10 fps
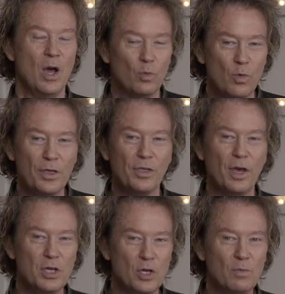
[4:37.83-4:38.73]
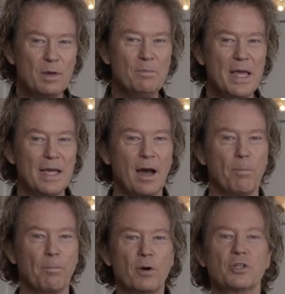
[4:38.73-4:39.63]
with a human being, a
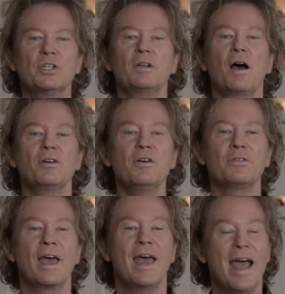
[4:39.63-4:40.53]
person on earth.